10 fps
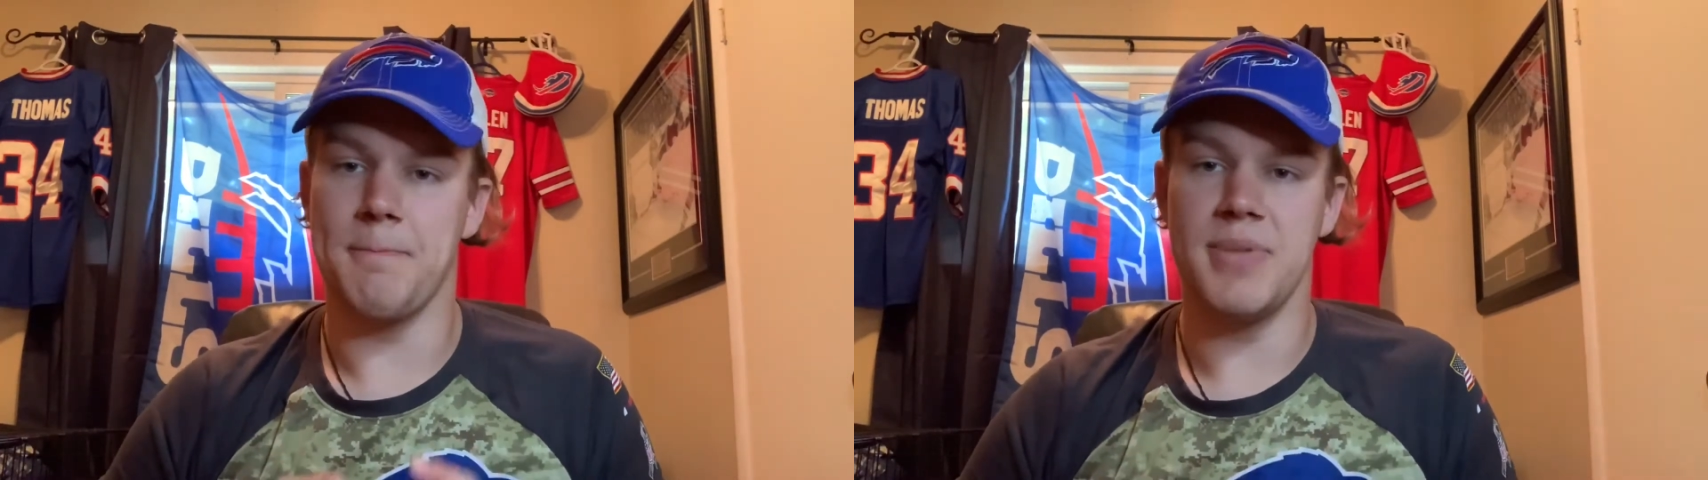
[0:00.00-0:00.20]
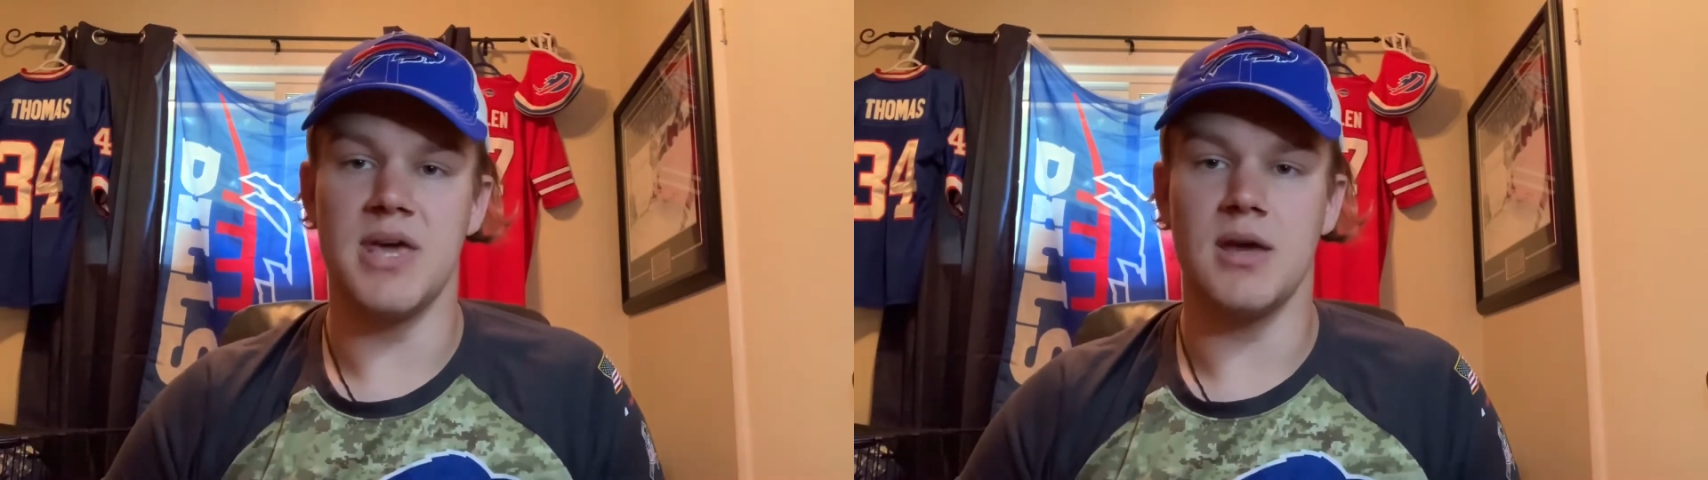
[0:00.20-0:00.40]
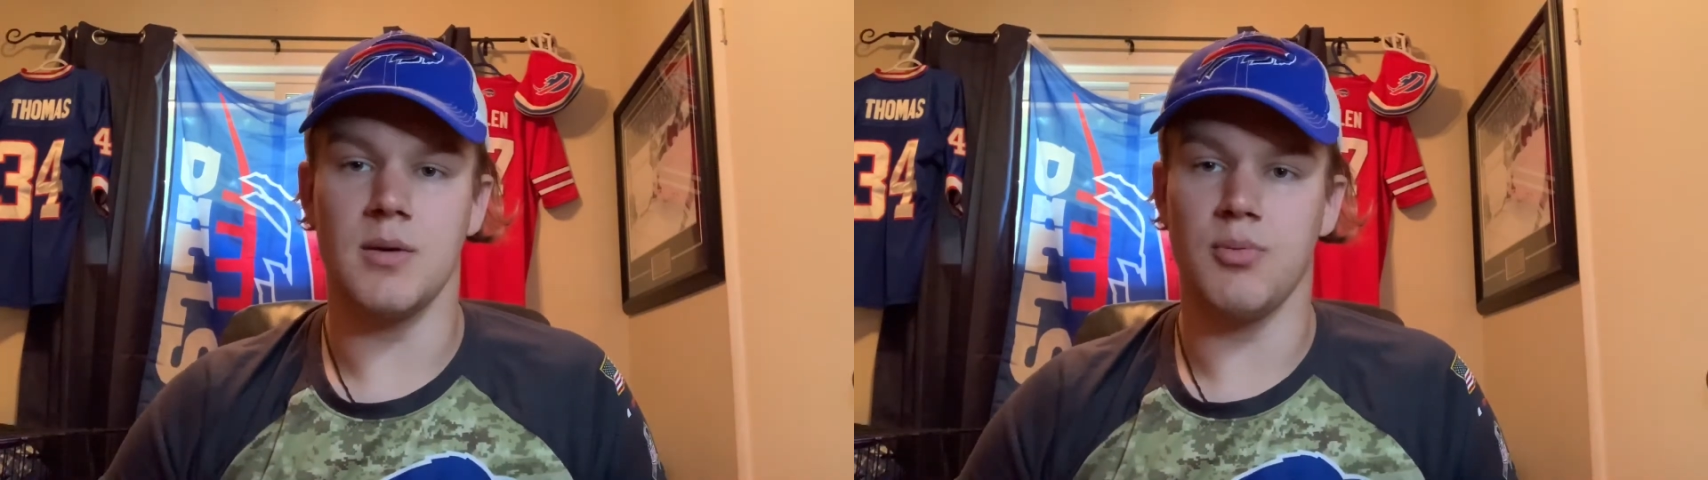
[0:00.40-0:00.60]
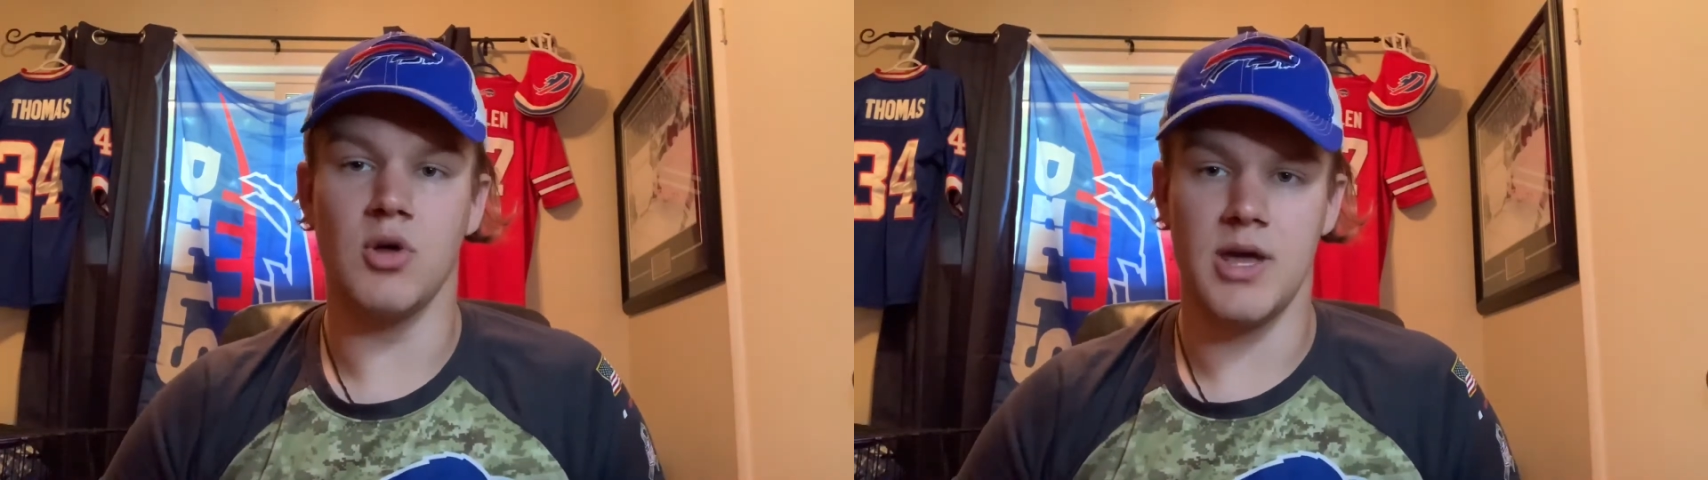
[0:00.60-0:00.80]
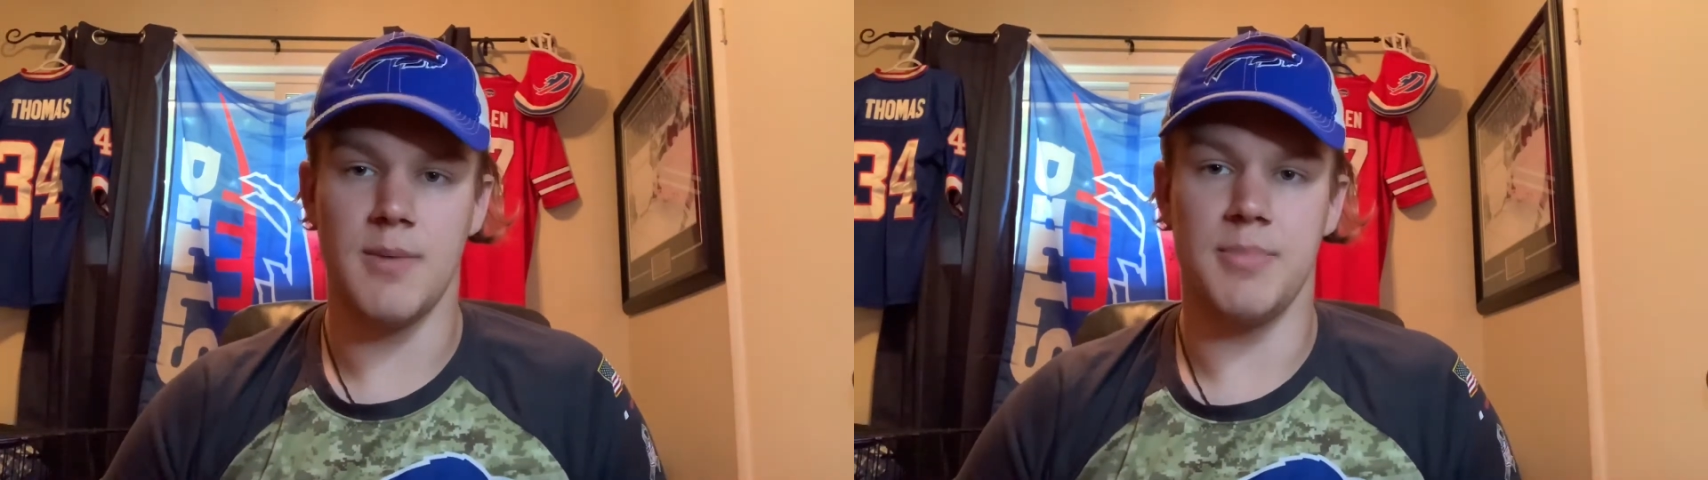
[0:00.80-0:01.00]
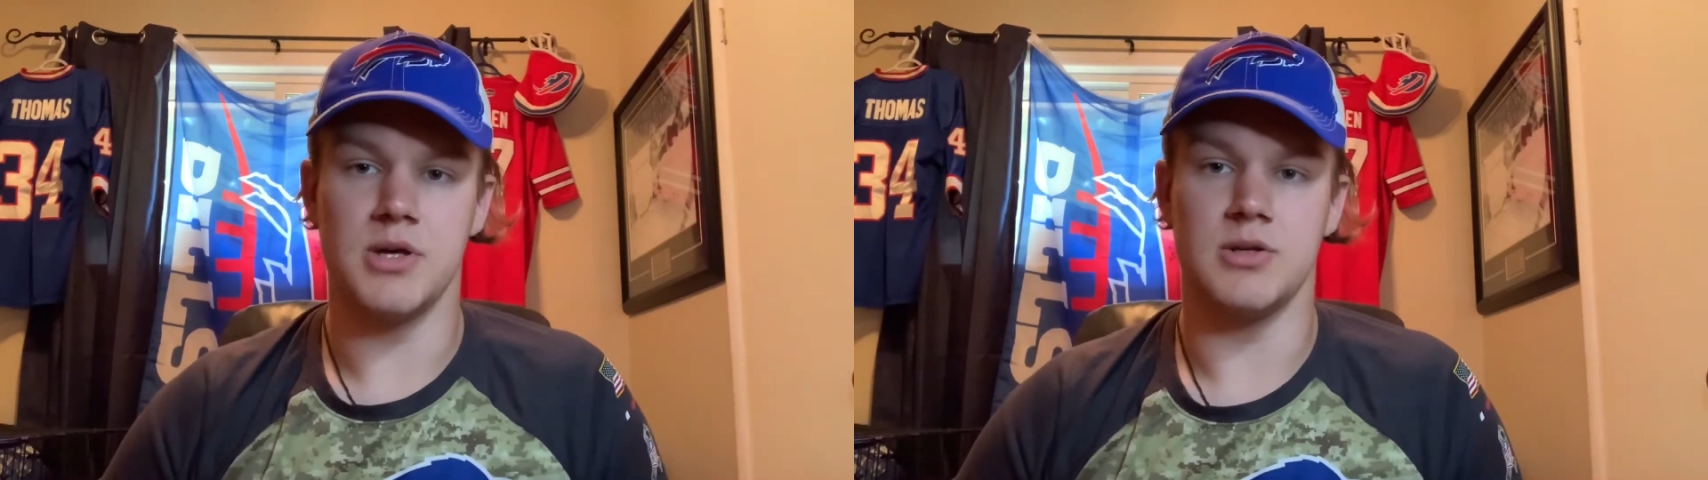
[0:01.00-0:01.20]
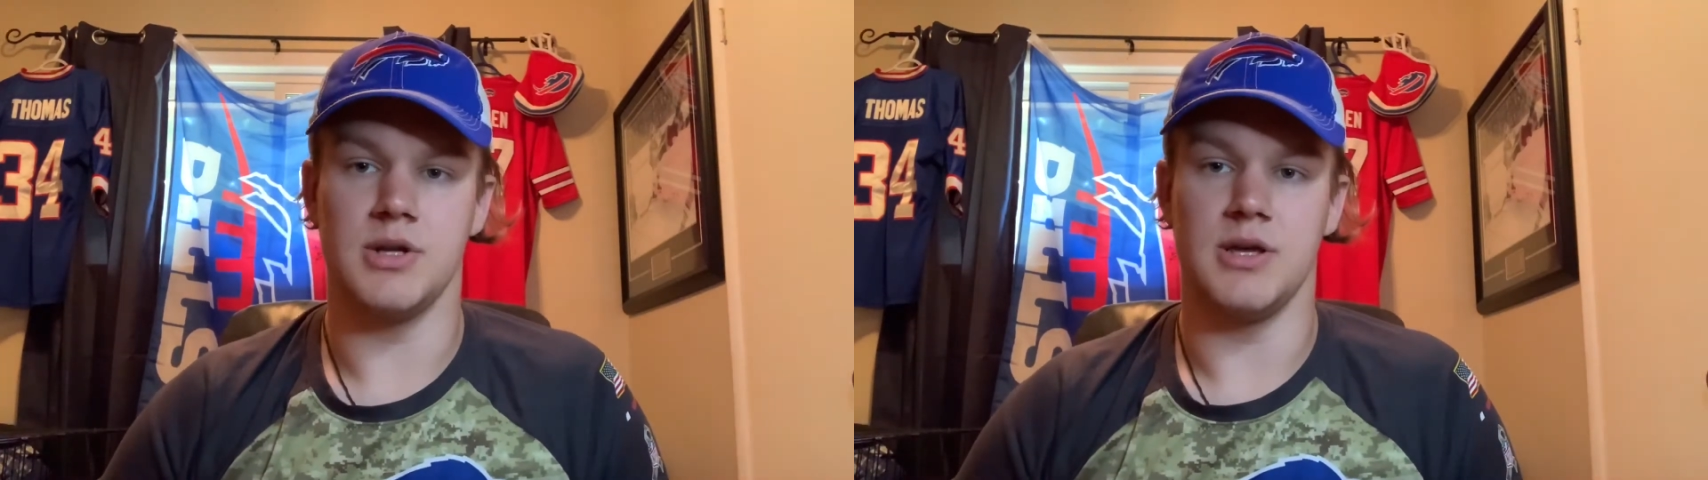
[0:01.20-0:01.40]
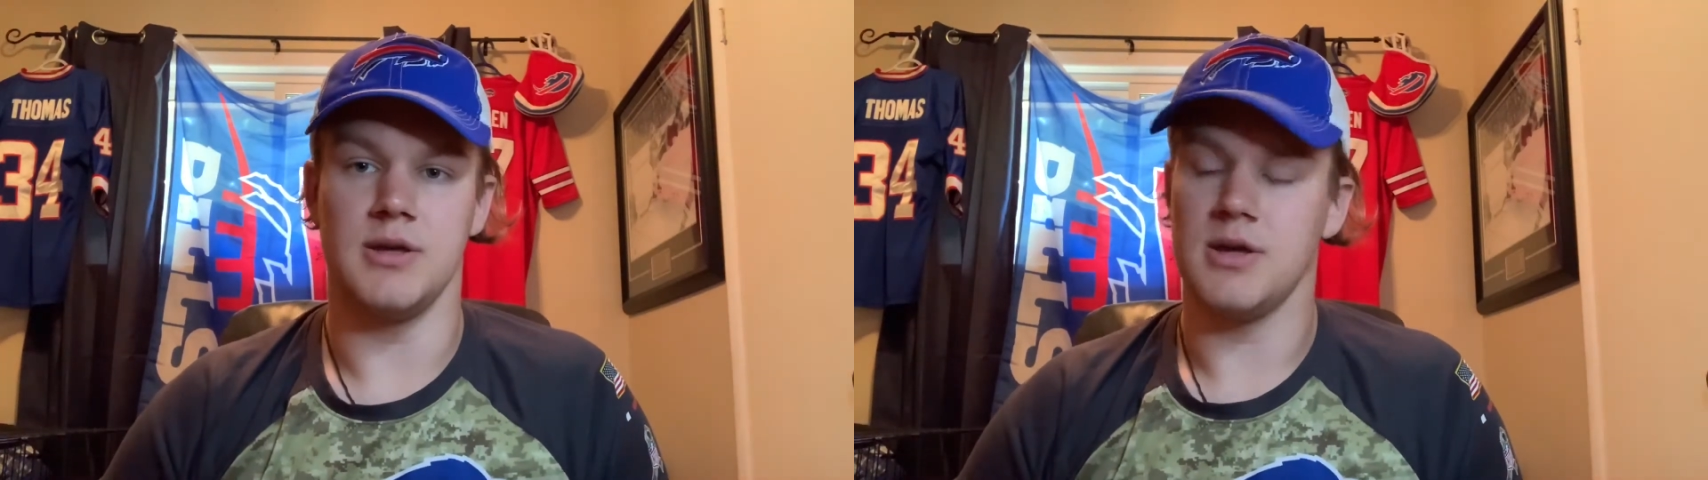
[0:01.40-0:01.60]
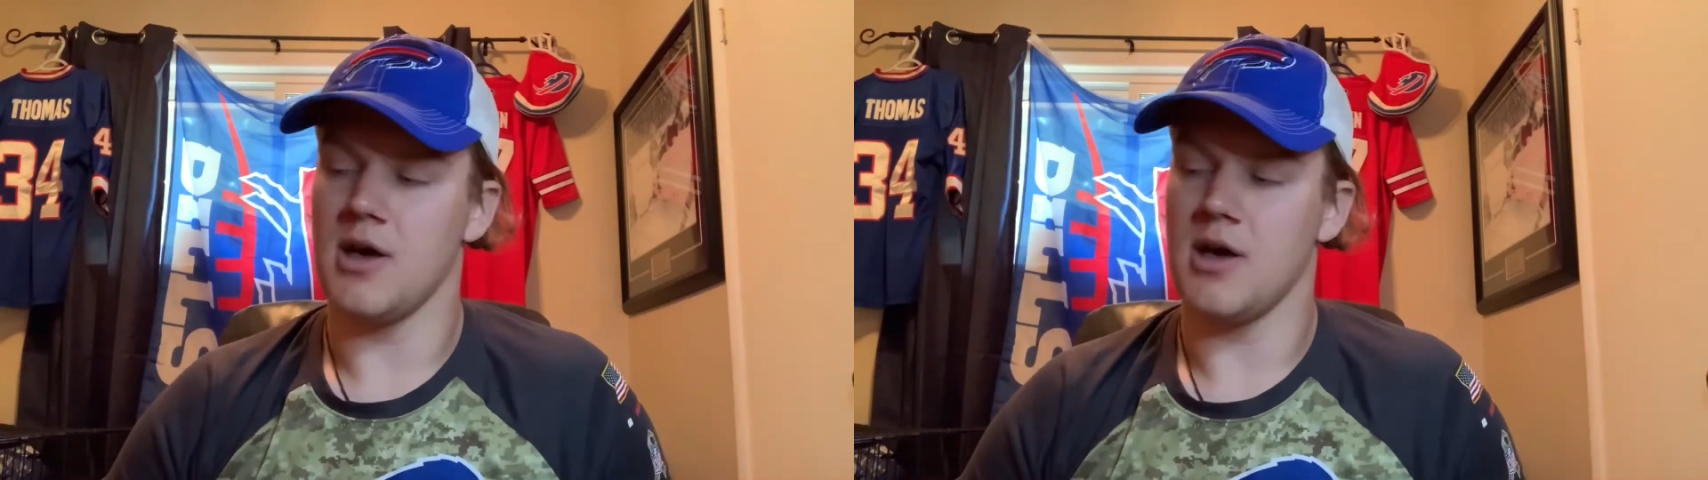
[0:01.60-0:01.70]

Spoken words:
big playability,